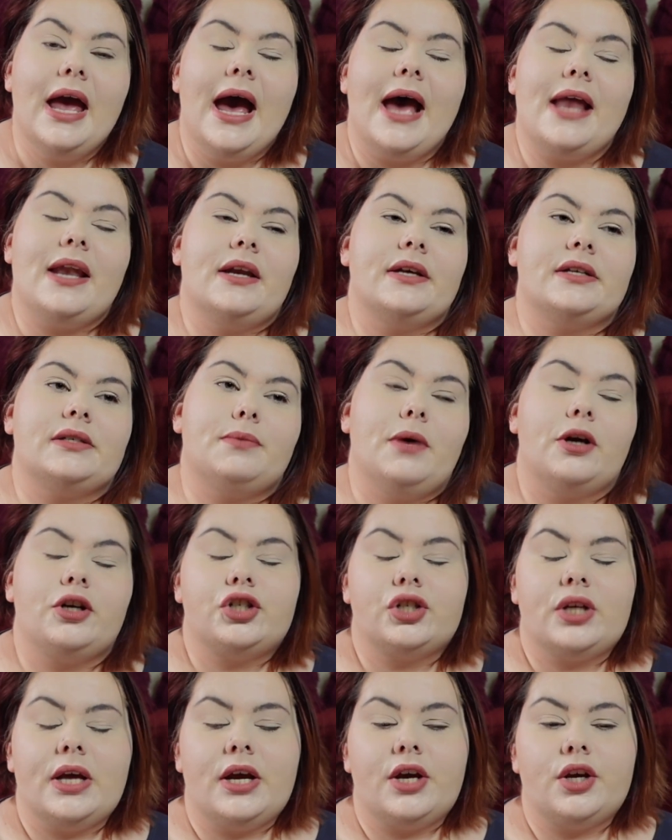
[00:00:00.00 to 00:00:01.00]
And as
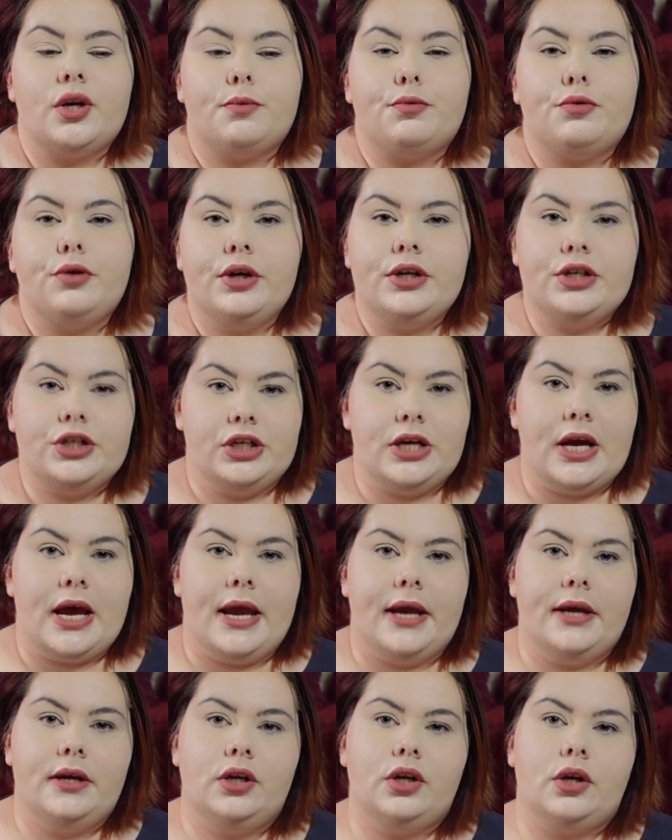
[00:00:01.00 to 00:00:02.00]
much as I can
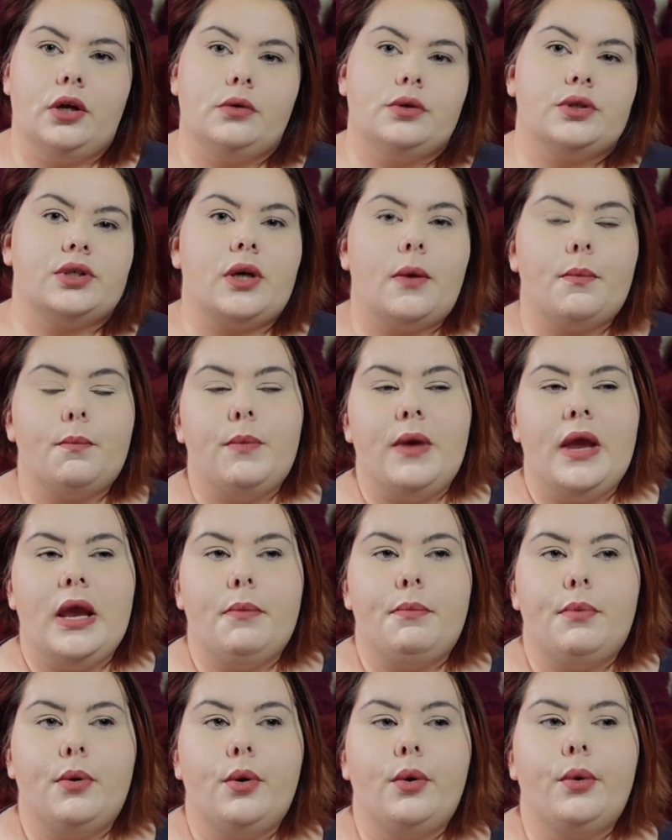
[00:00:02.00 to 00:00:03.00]
appreciate, you know, some
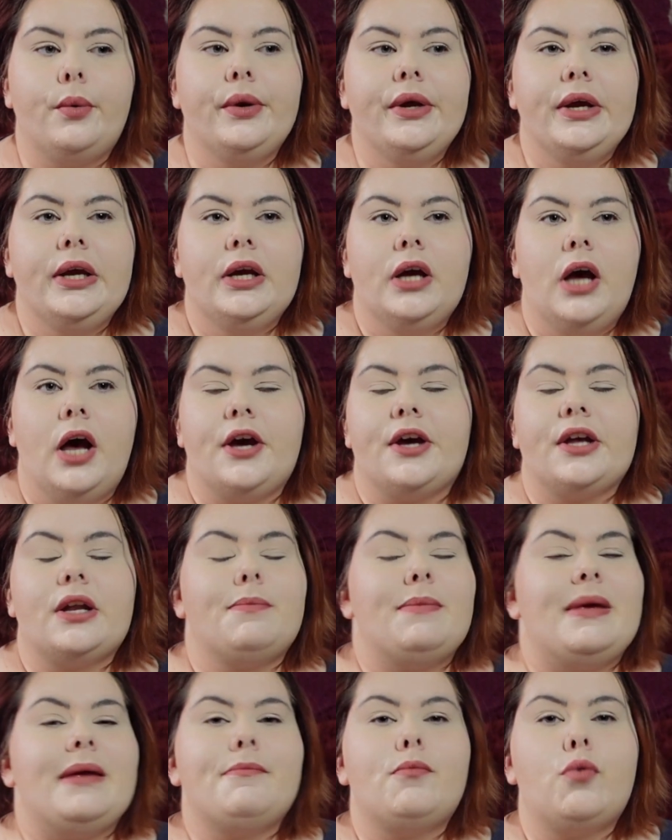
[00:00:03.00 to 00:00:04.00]
people are going
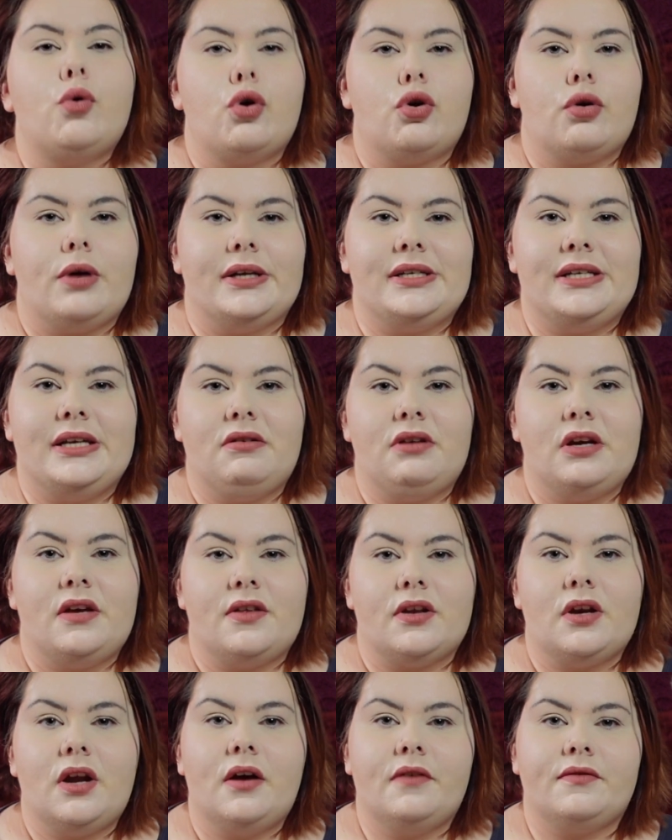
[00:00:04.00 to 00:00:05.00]
to meet more criteria
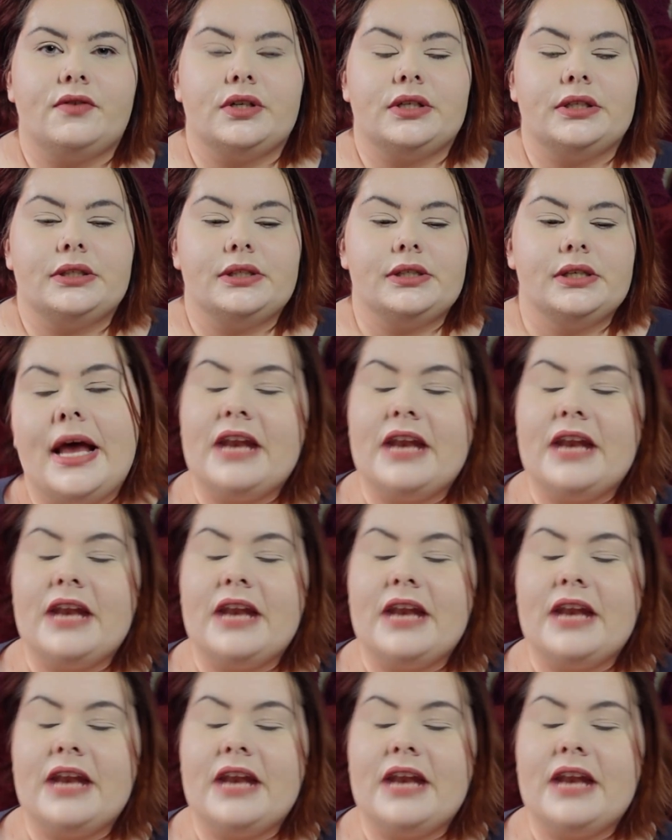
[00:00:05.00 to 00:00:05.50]
than others,